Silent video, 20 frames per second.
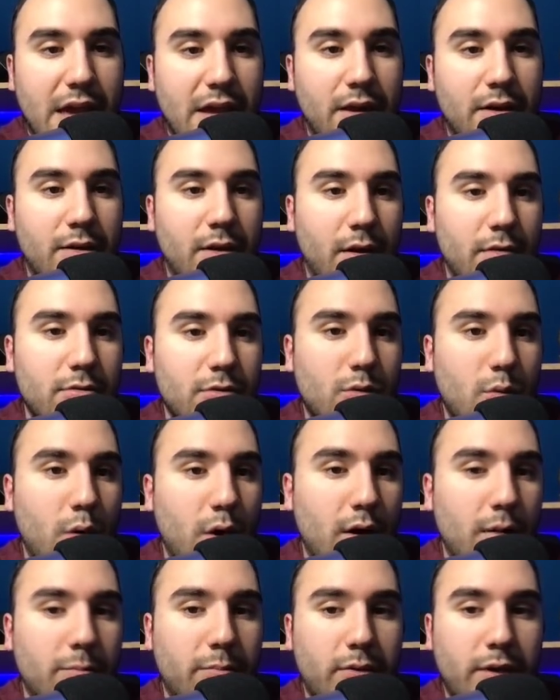another
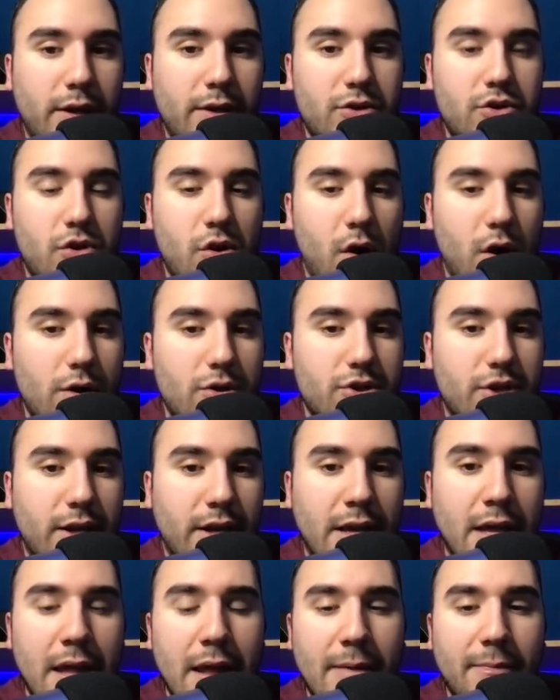one, Blink
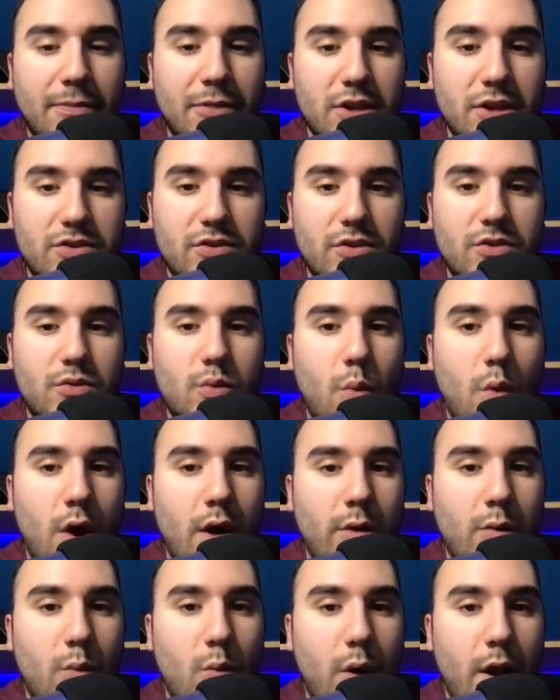Charging. This is
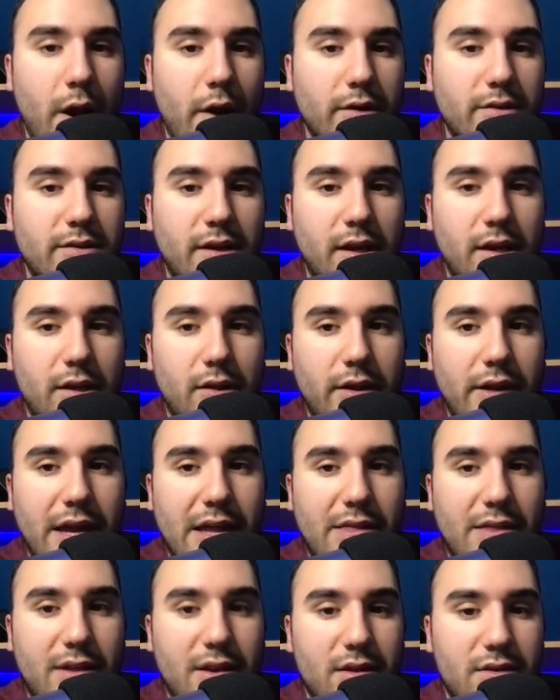one where, take a look
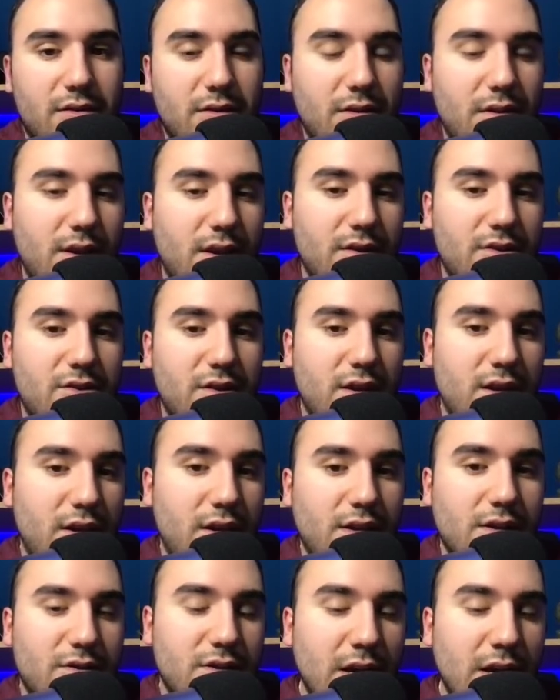at this. This
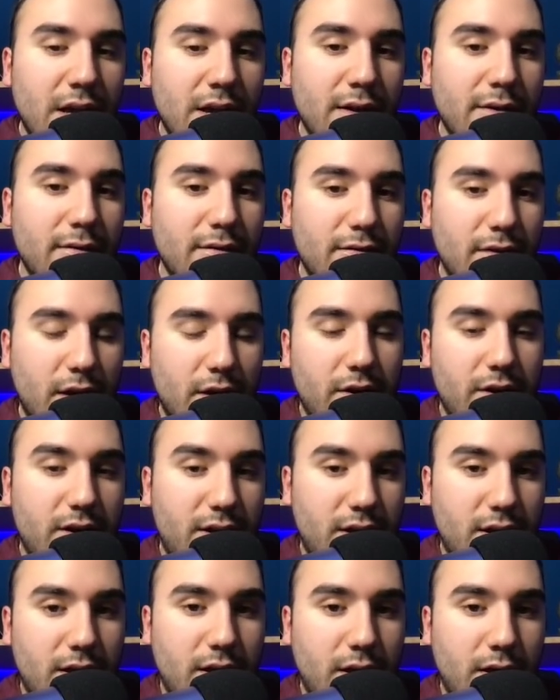is very
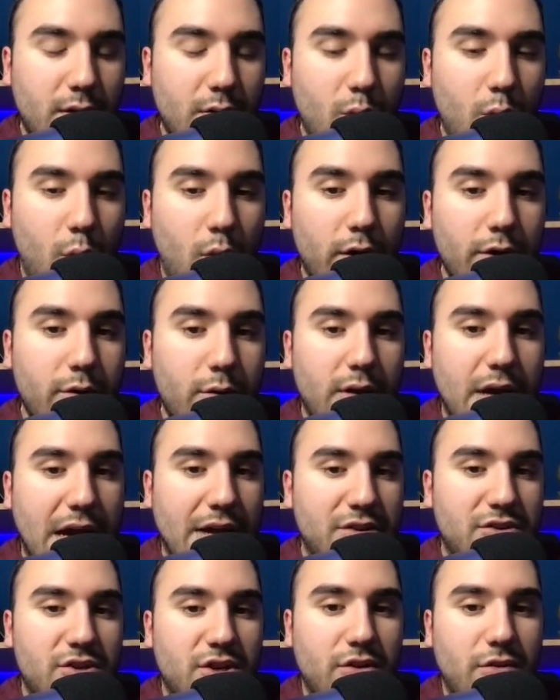key. What you
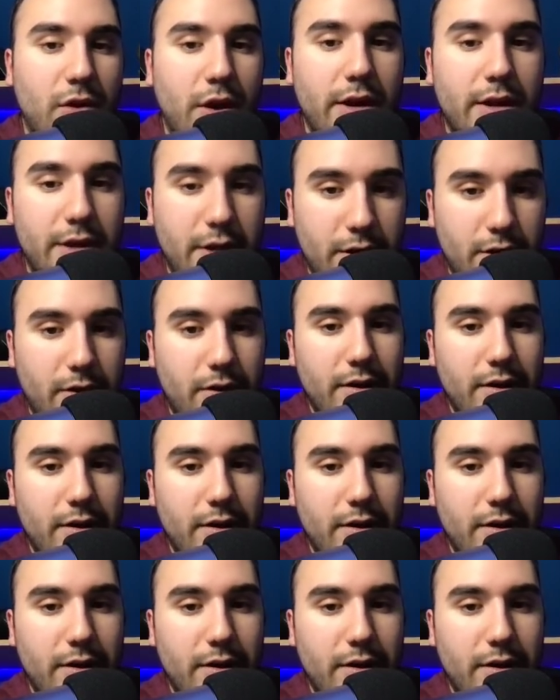guys see right here